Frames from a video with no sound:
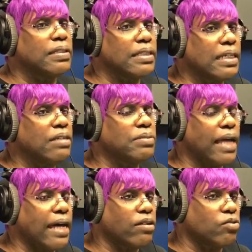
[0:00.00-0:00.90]
then he was
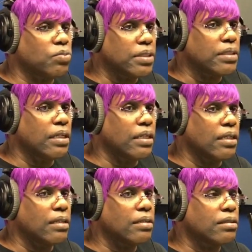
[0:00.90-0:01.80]
diagnosed with
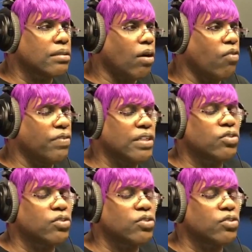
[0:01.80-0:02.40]
COVID.